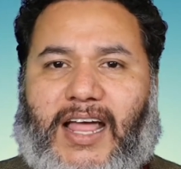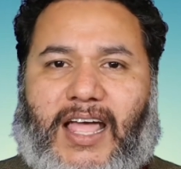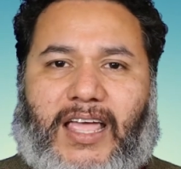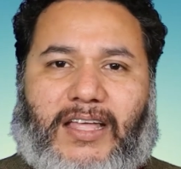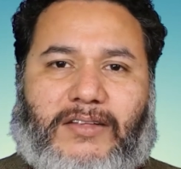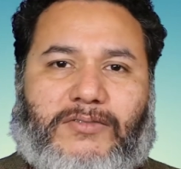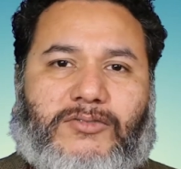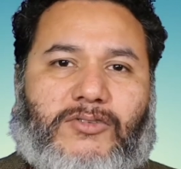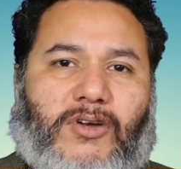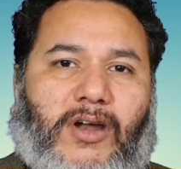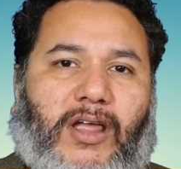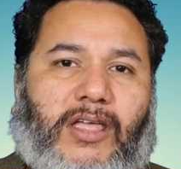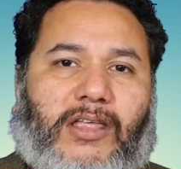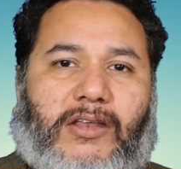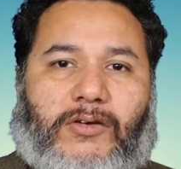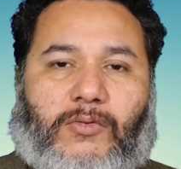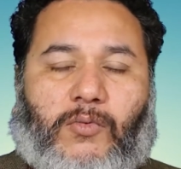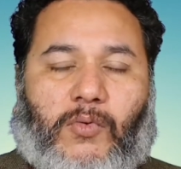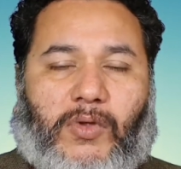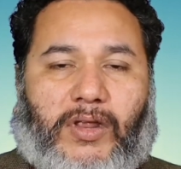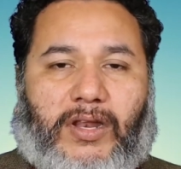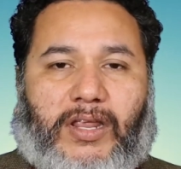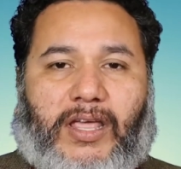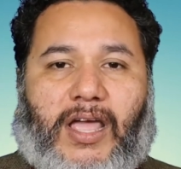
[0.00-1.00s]
I am
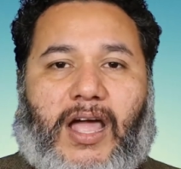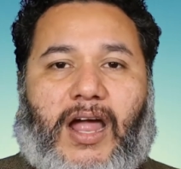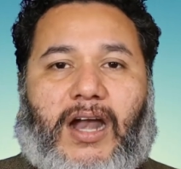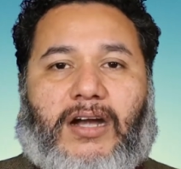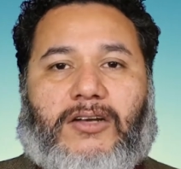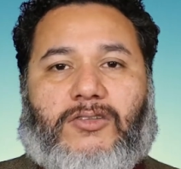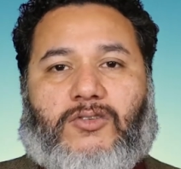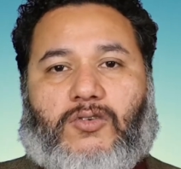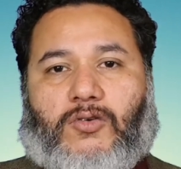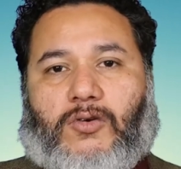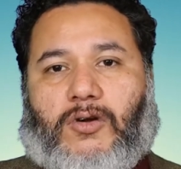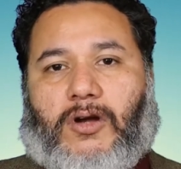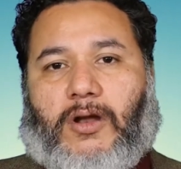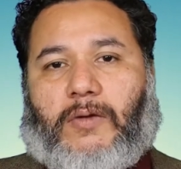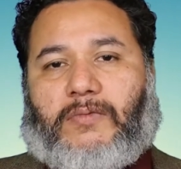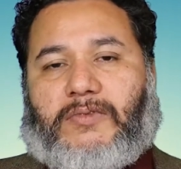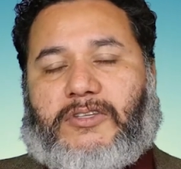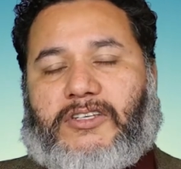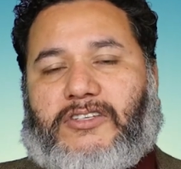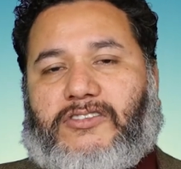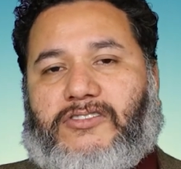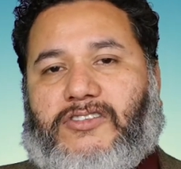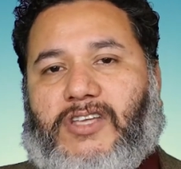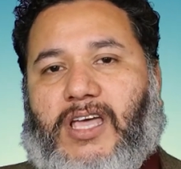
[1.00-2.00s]
trying really hard to grow
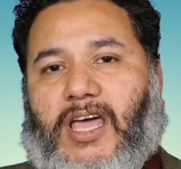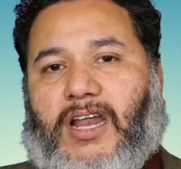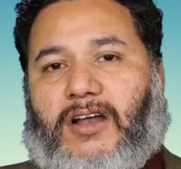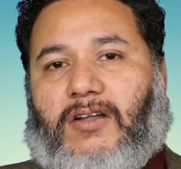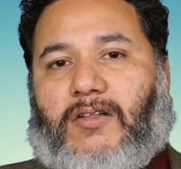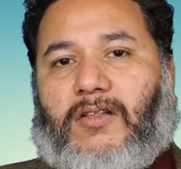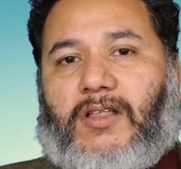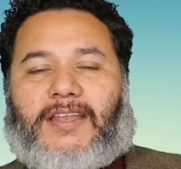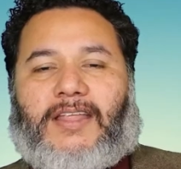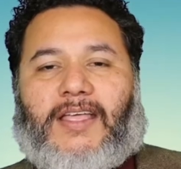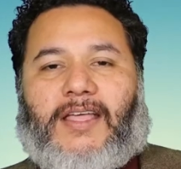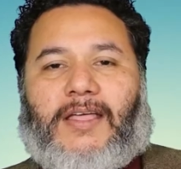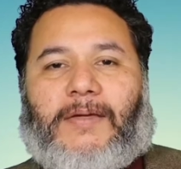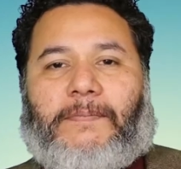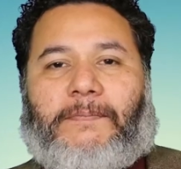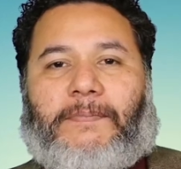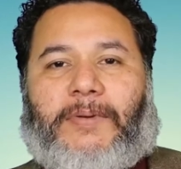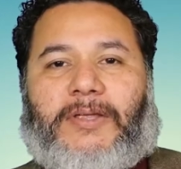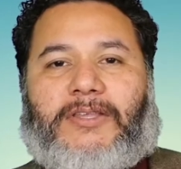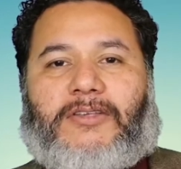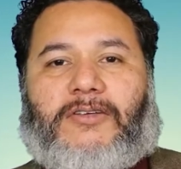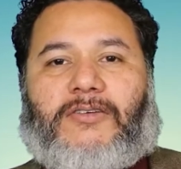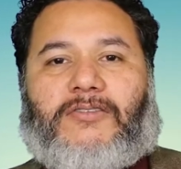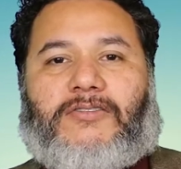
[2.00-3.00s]
this channel, and
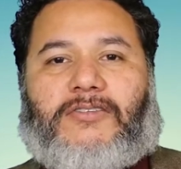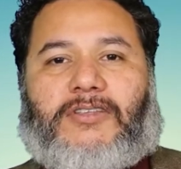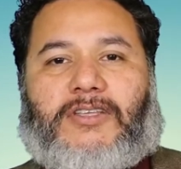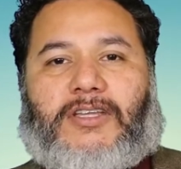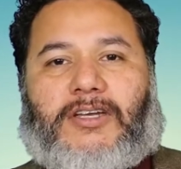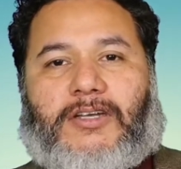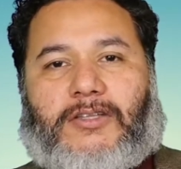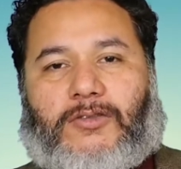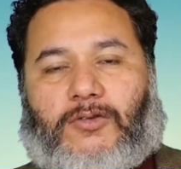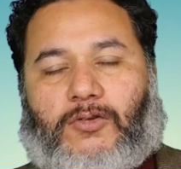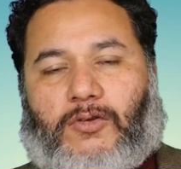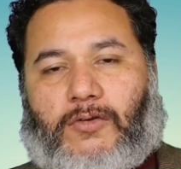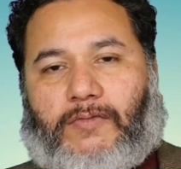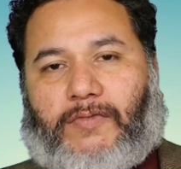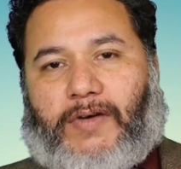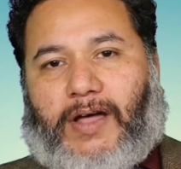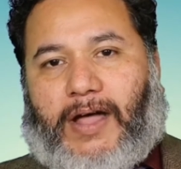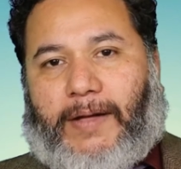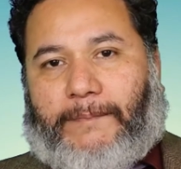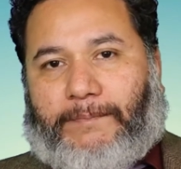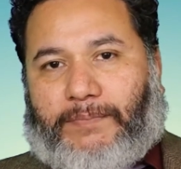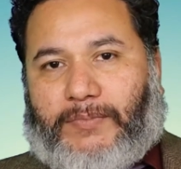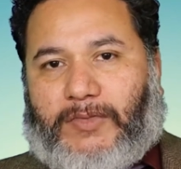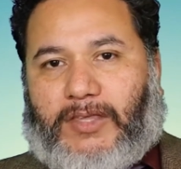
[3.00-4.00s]
please consider to
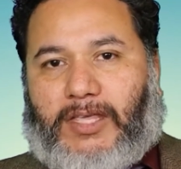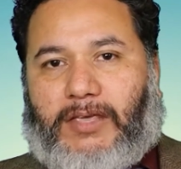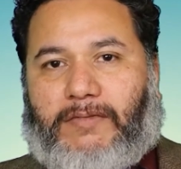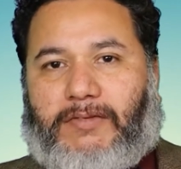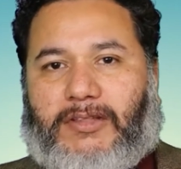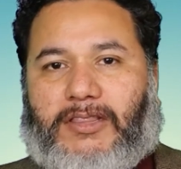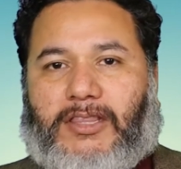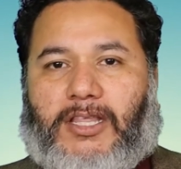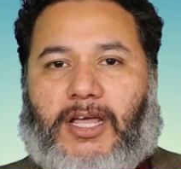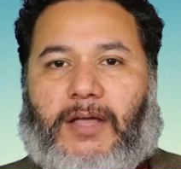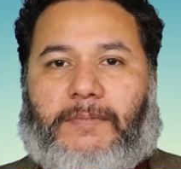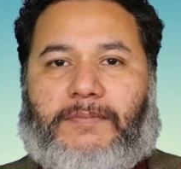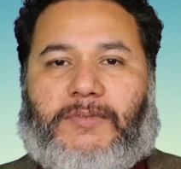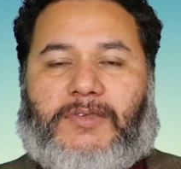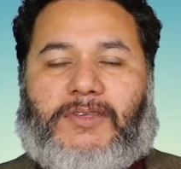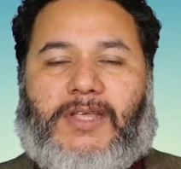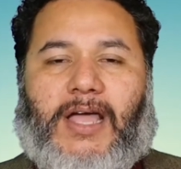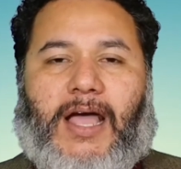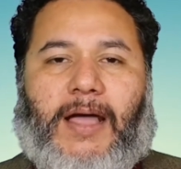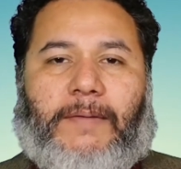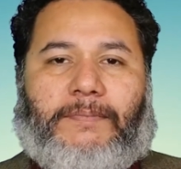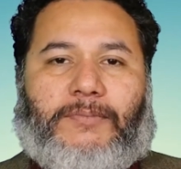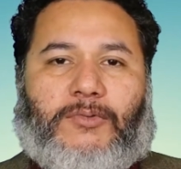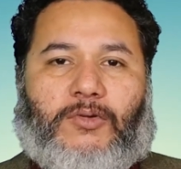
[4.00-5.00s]
um, give a
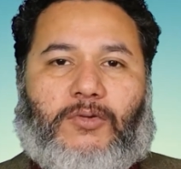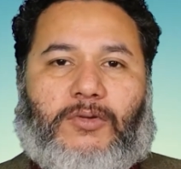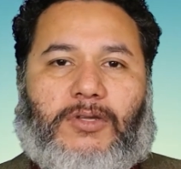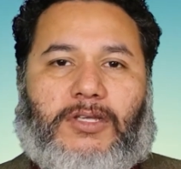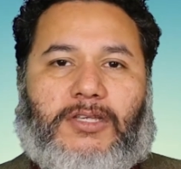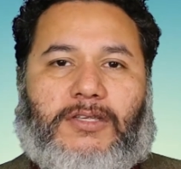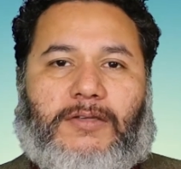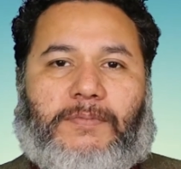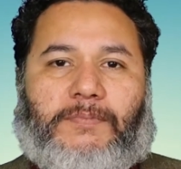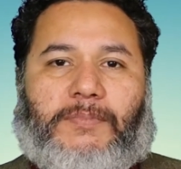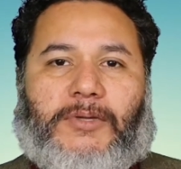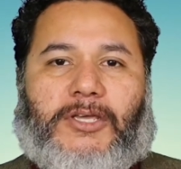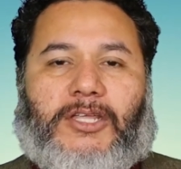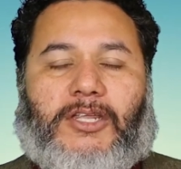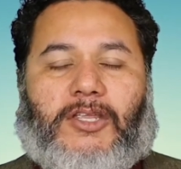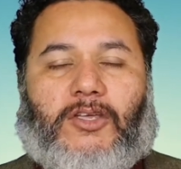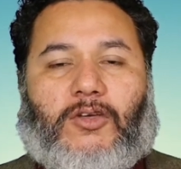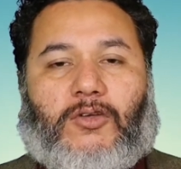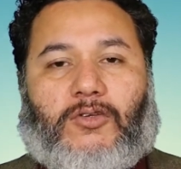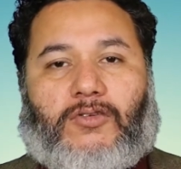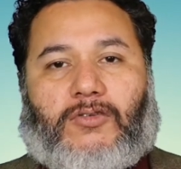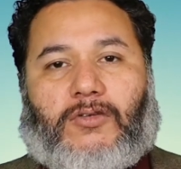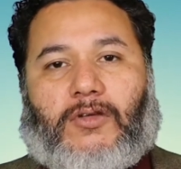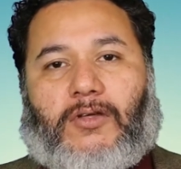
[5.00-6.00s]
thumbs up to this
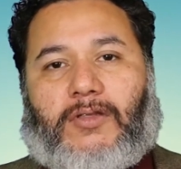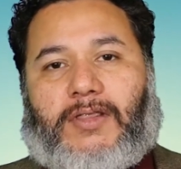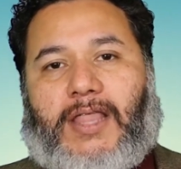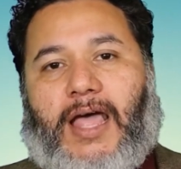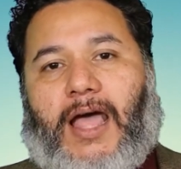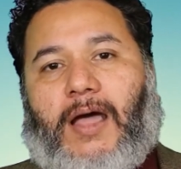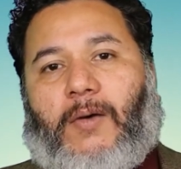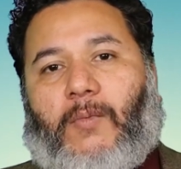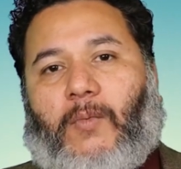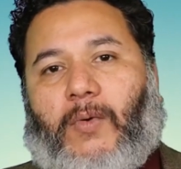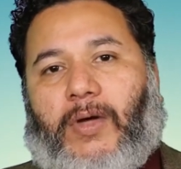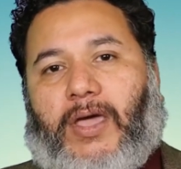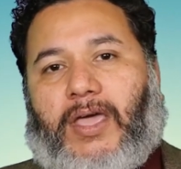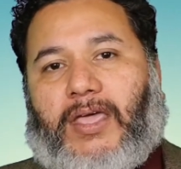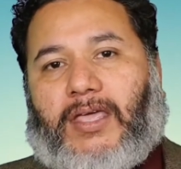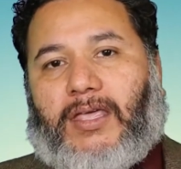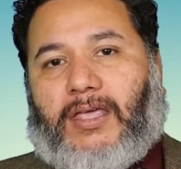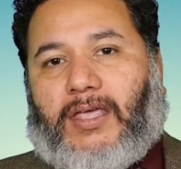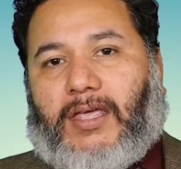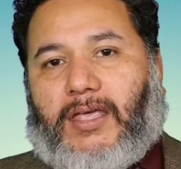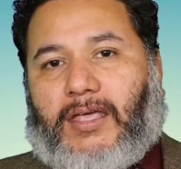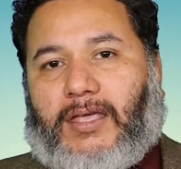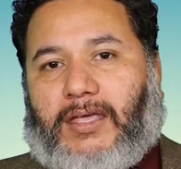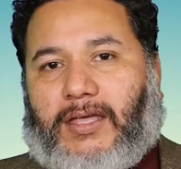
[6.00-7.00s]
video, so that
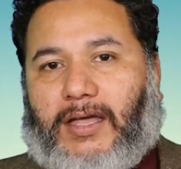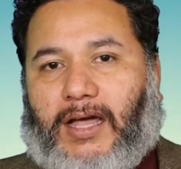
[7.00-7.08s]
way